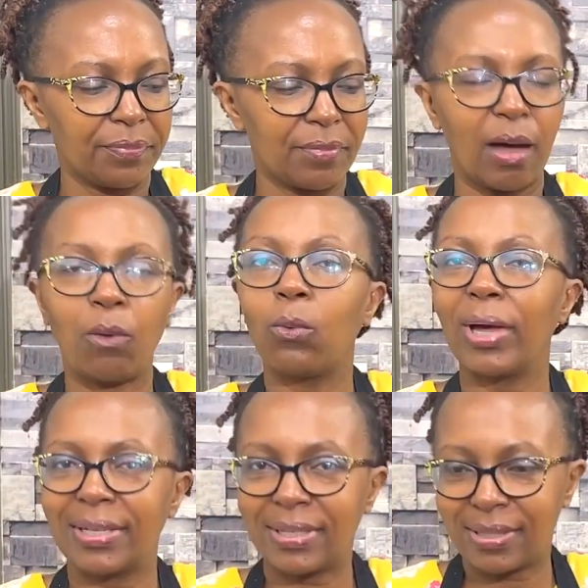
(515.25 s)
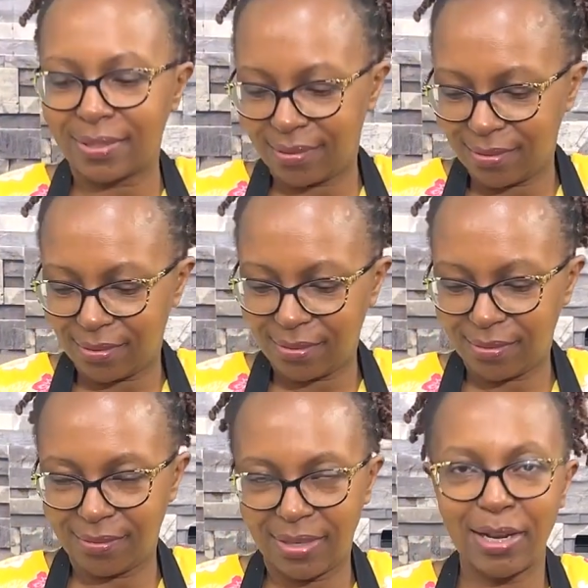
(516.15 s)
a wet
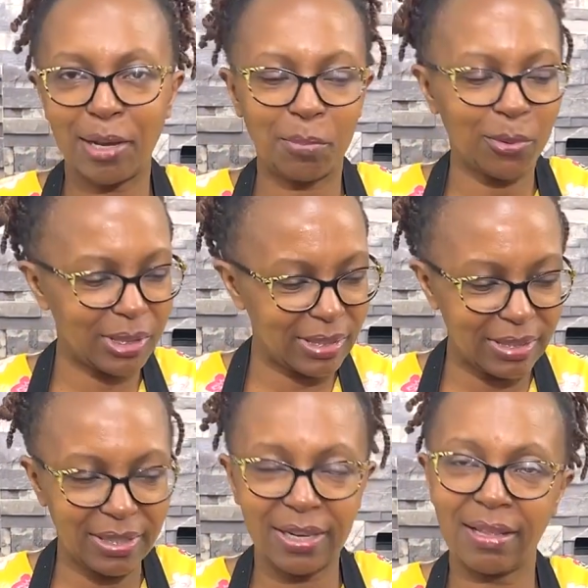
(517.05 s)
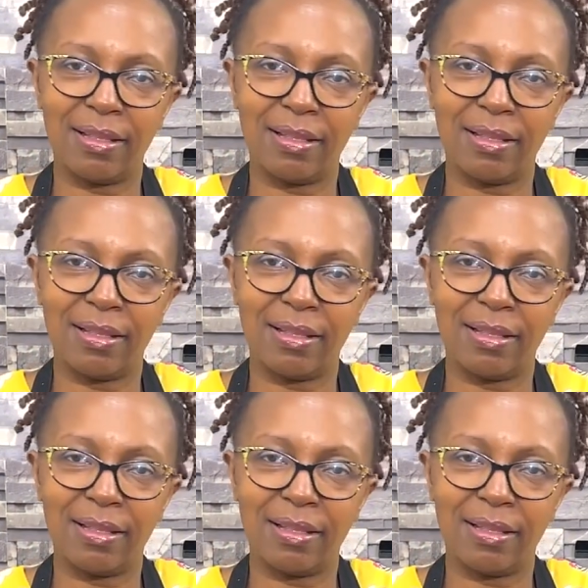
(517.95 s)
inner pot in here,